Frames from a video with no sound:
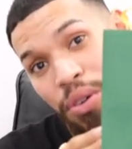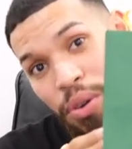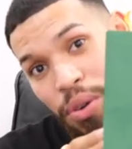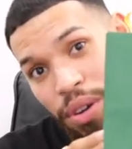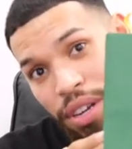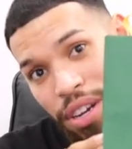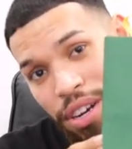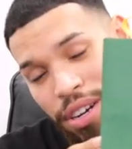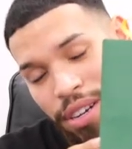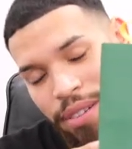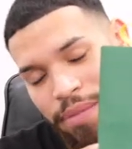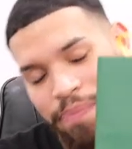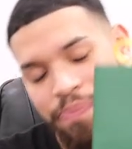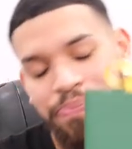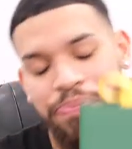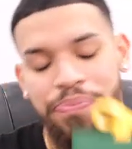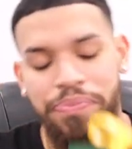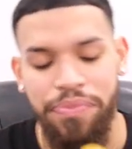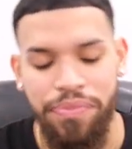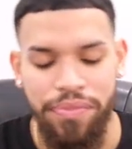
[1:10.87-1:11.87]
Goyard.
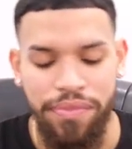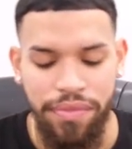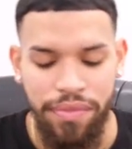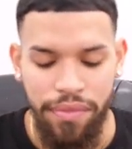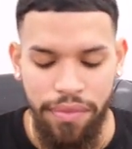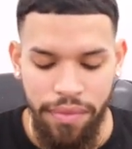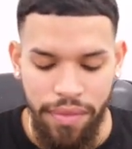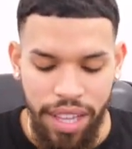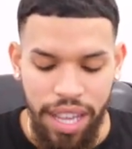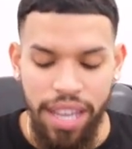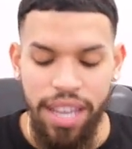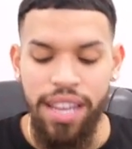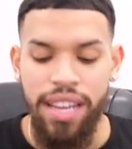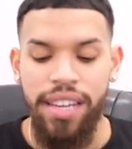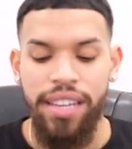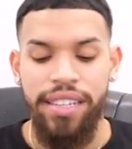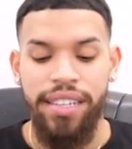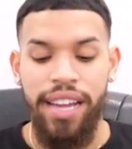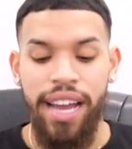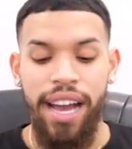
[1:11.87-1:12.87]

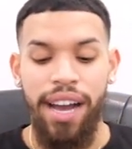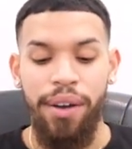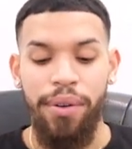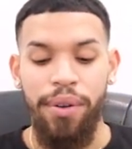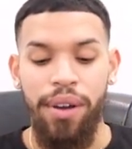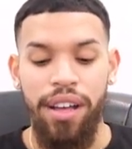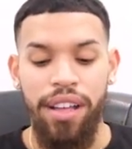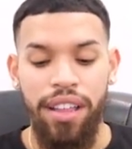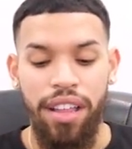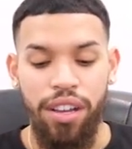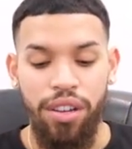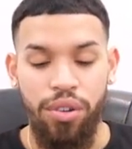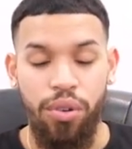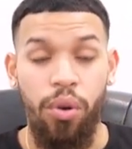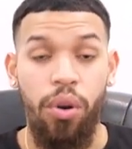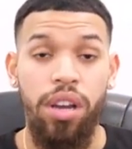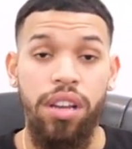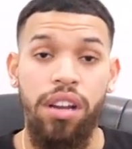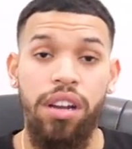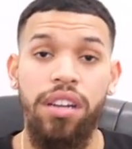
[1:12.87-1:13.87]
Now,
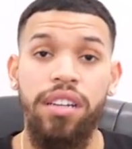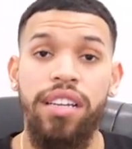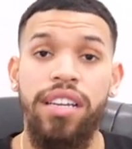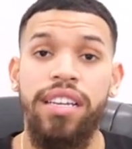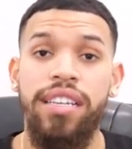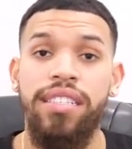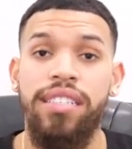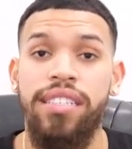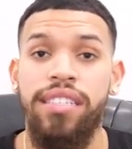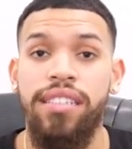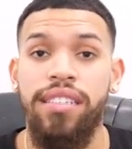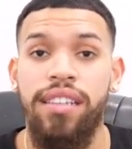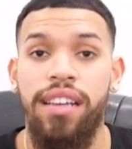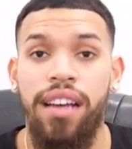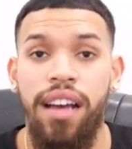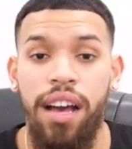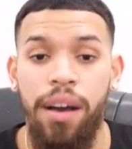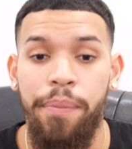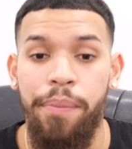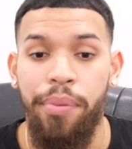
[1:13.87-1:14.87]
Goyard isn't
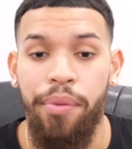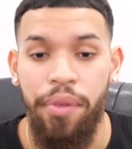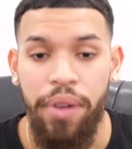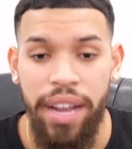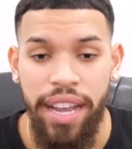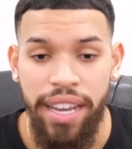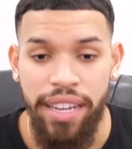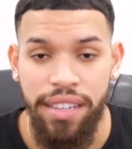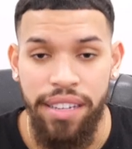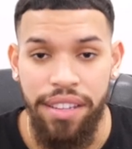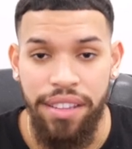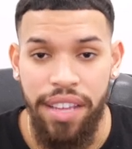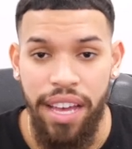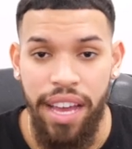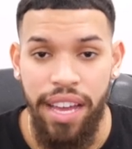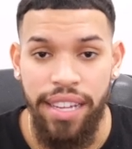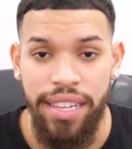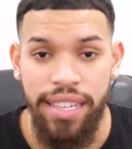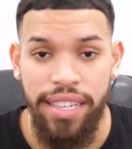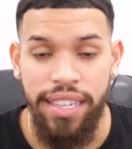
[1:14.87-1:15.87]
a brand
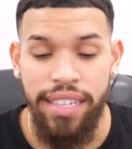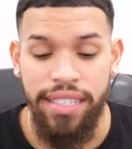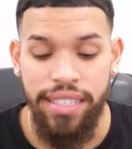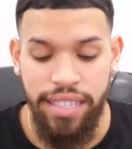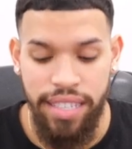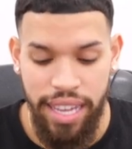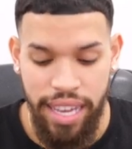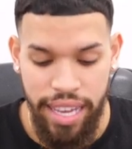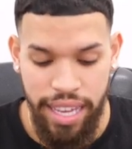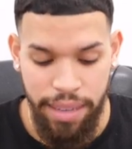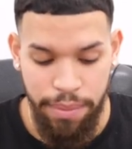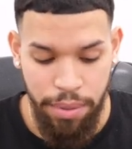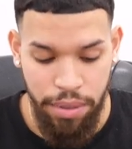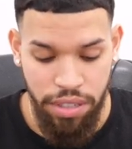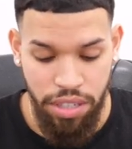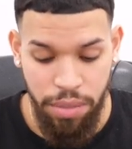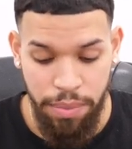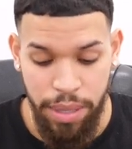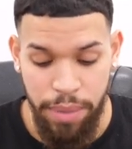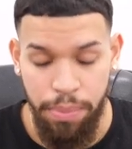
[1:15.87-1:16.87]
that is able
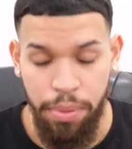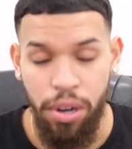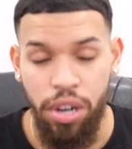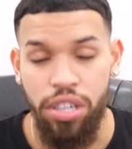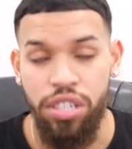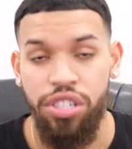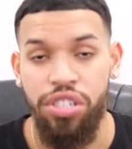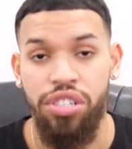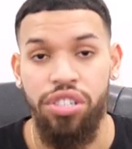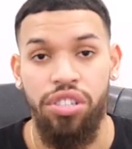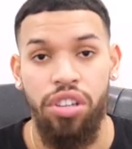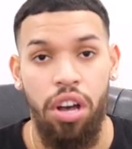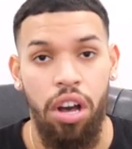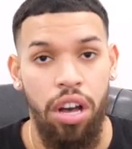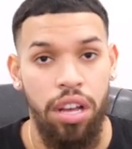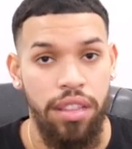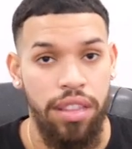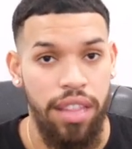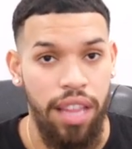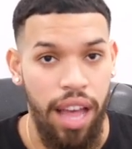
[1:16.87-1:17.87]
to be purchased
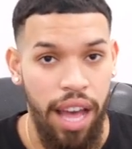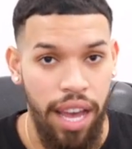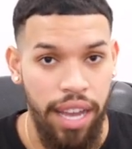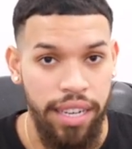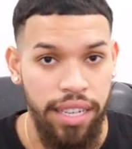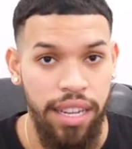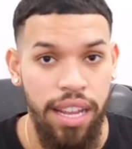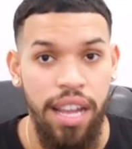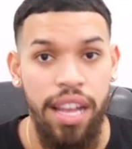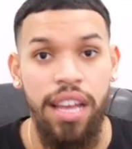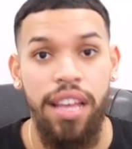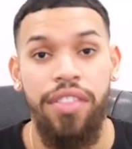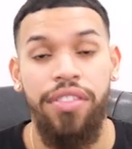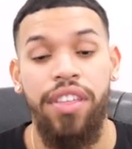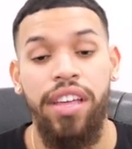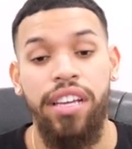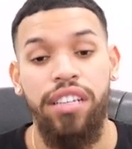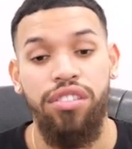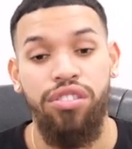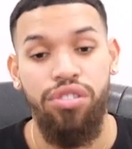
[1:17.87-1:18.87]
online
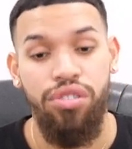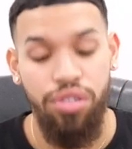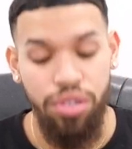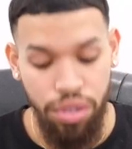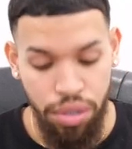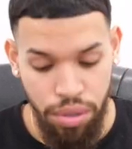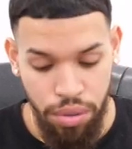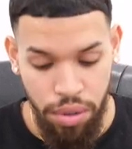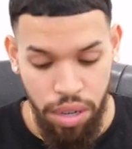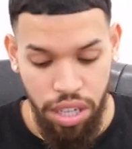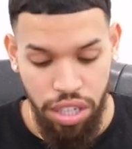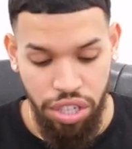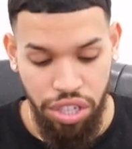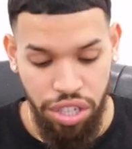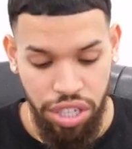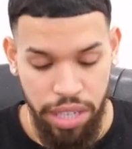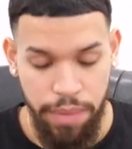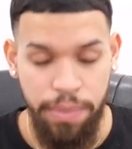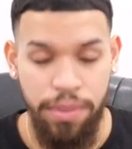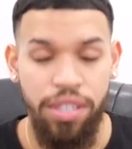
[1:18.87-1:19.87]
they do
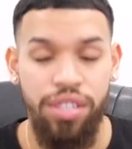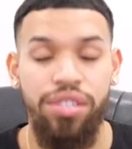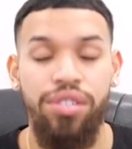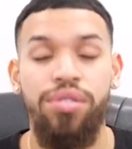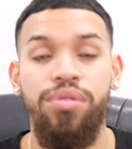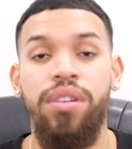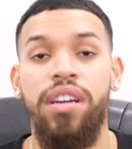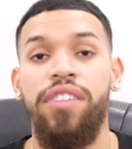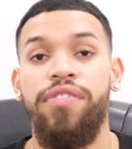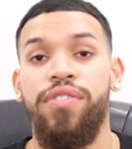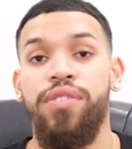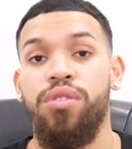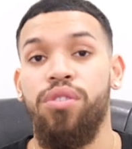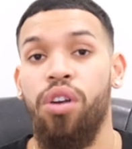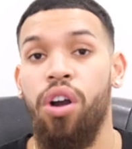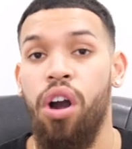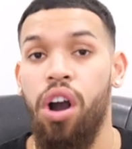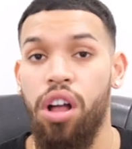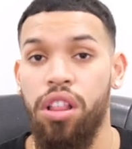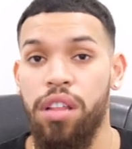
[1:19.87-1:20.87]
ship to you if you
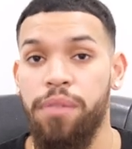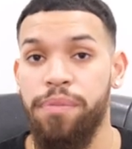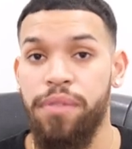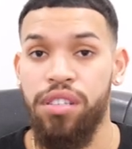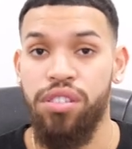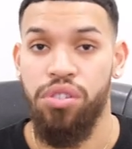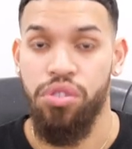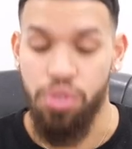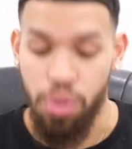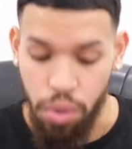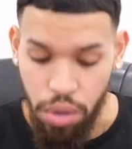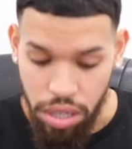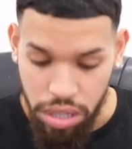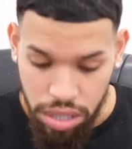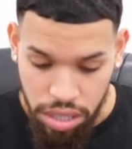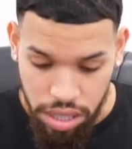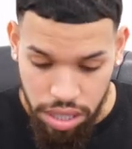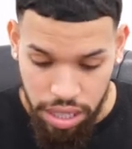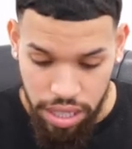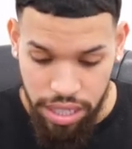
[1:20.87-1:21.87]
call up the
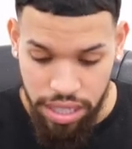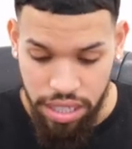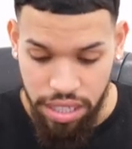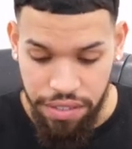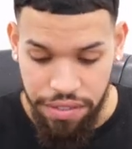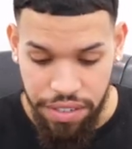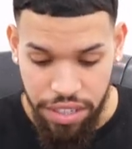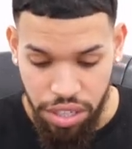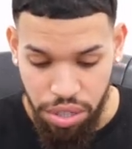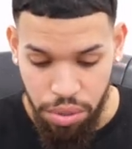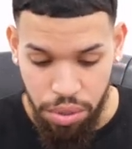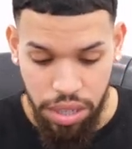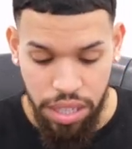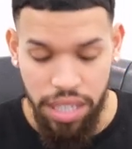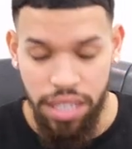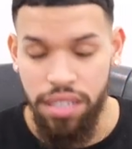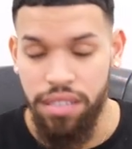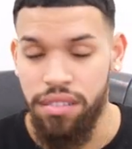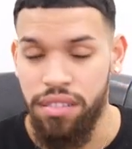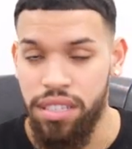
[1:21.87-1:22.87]
stores
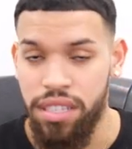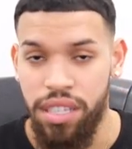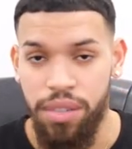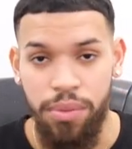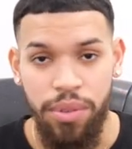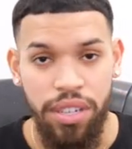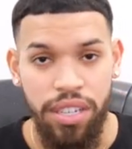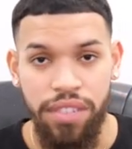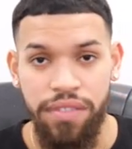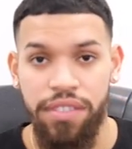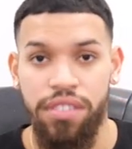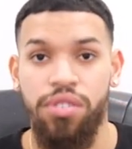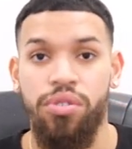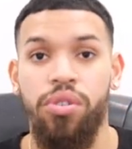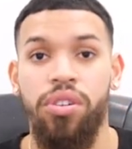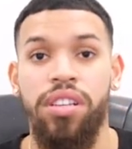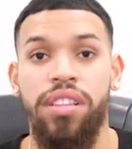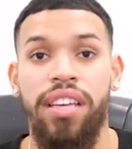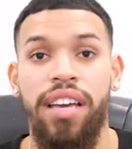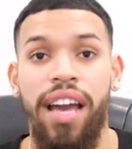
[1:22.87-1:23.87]
individually, see what
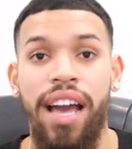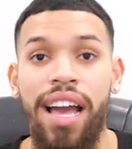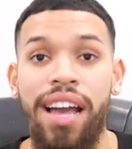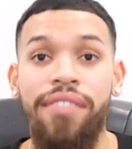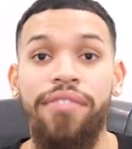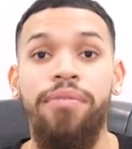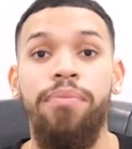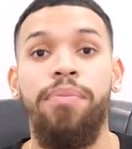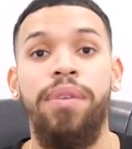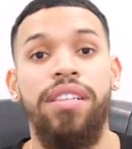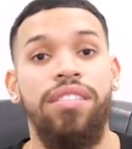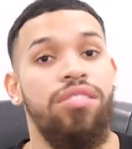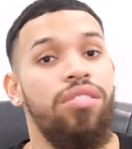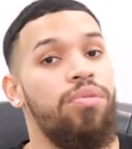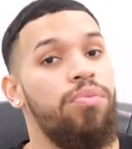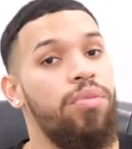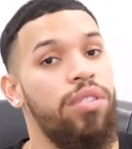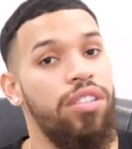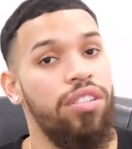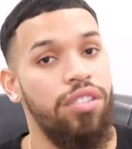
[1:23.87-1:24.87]
inventory they have based
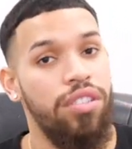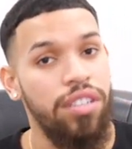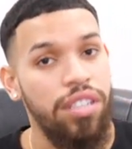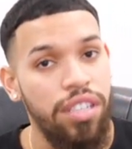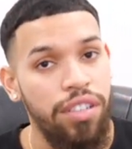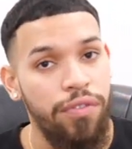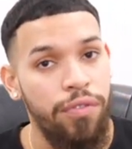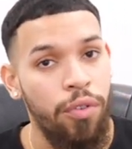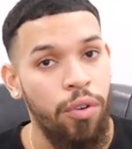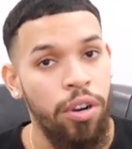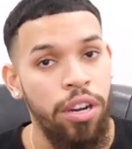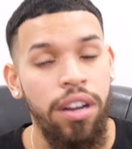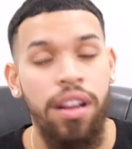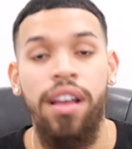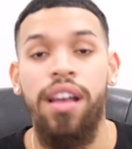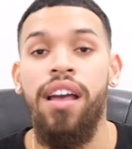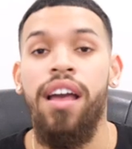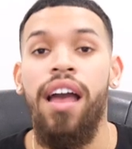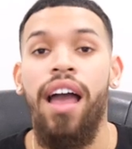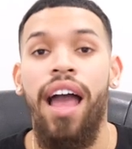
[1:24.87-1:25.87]
on what you're looking for,
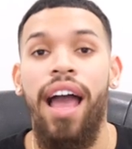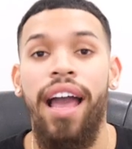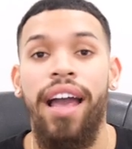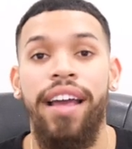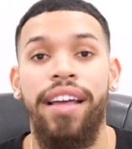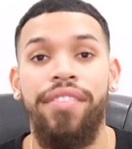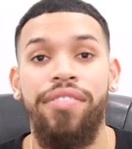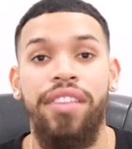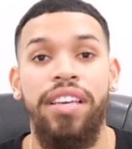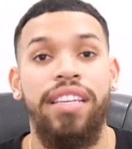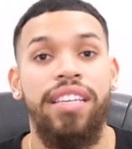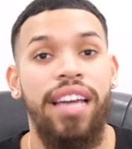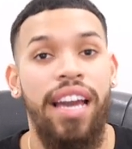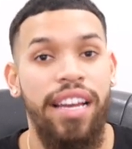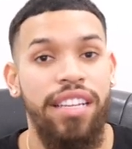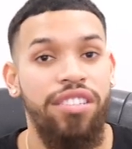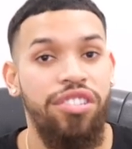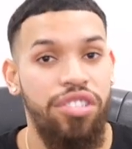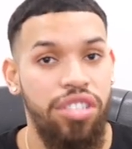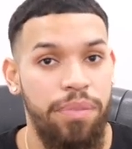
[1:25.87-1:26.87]
and they
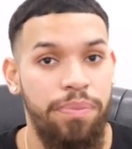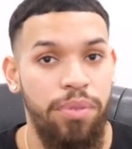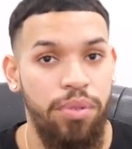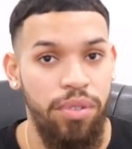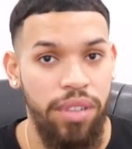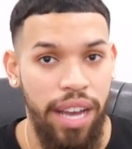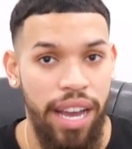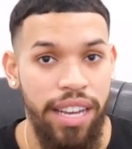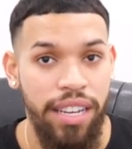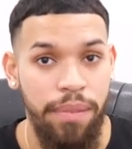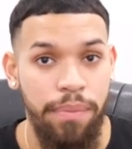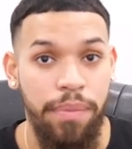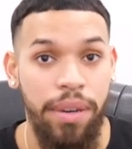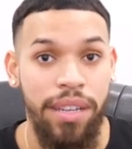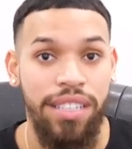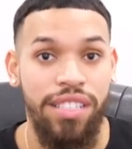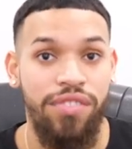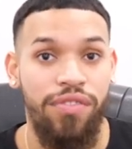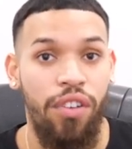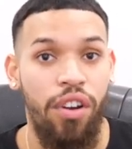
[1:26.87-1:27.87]
can ship you an item.
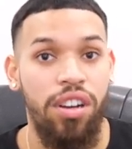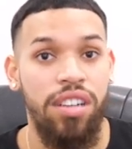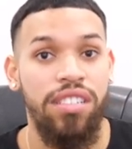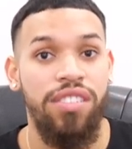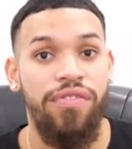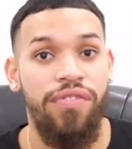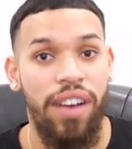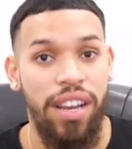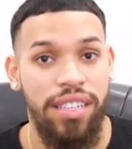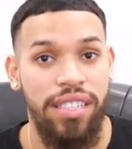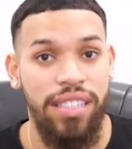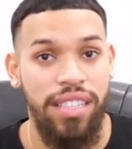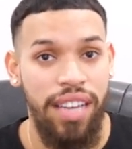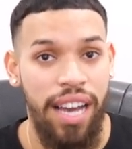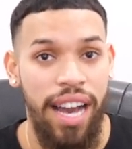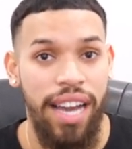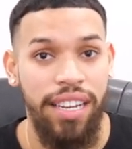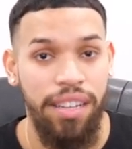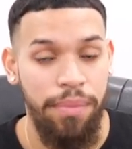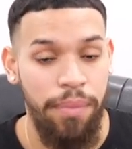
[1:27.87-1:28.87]
But as far as finding
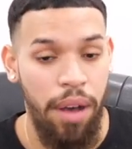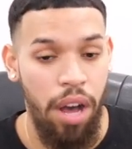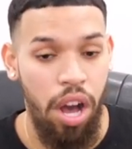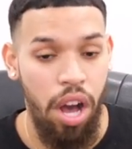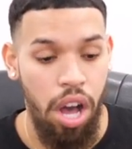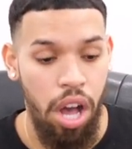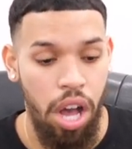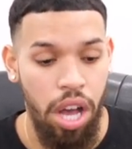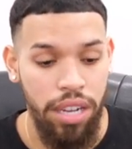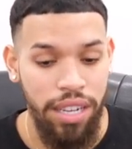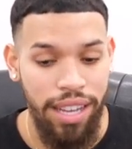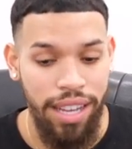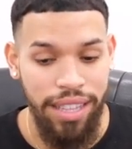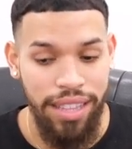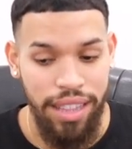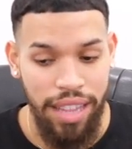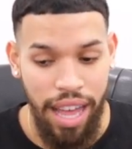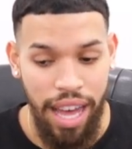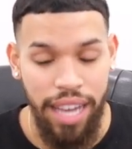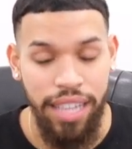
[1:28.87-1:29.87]
the item
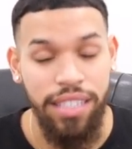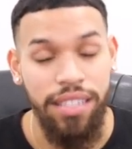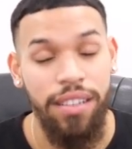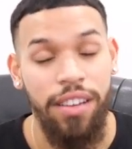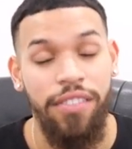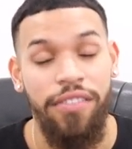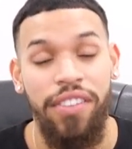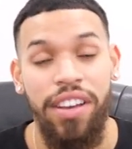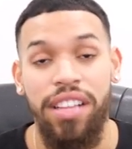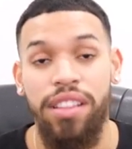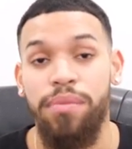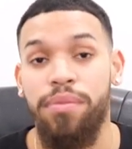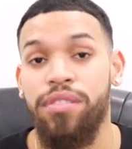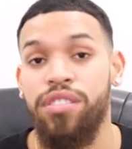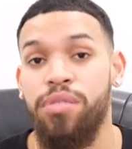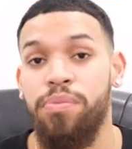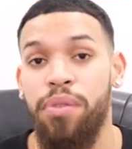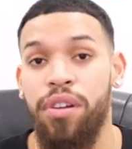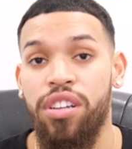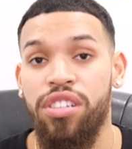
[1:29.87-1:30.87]
online available
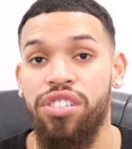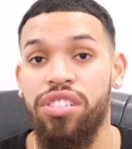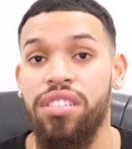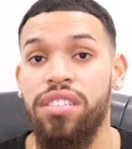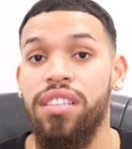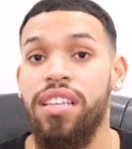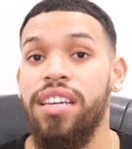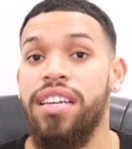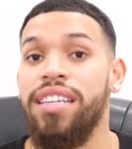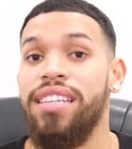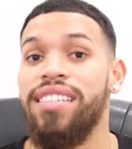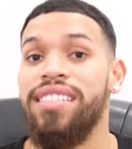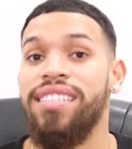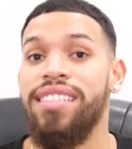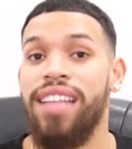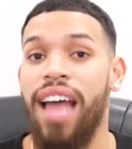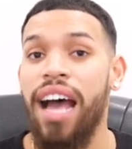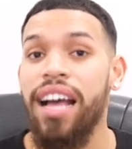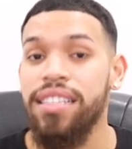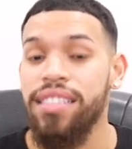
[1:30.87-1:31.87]
to purchase, it is
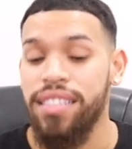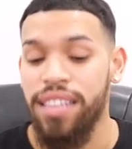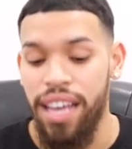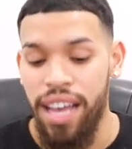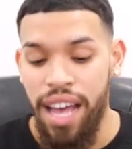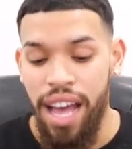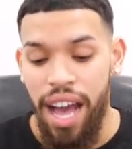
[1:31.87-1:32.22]
not.